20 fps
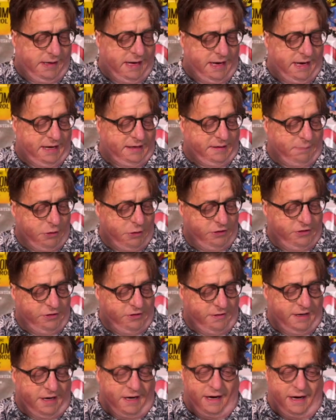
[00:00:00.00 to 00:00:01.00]
And
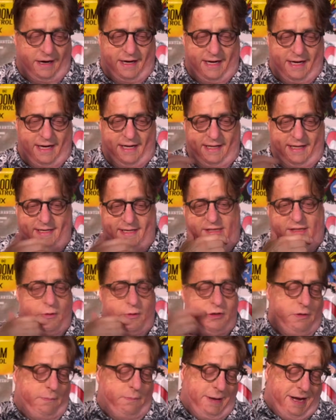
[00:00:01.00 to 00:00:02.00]
Capuccio on the art. This is
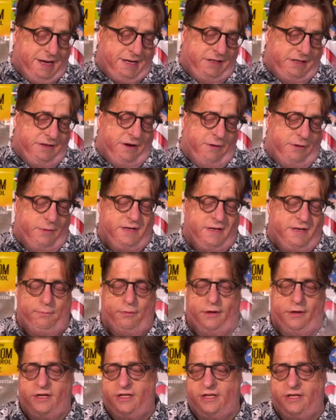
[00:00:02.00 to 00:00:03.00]
Capuccio back on the art, which I
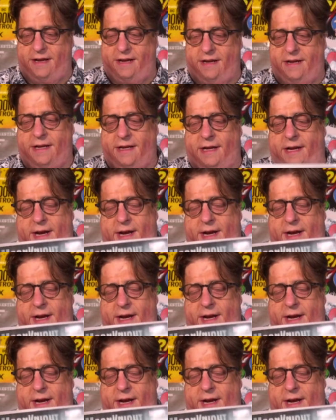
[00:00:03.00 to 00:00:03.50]
appreciate.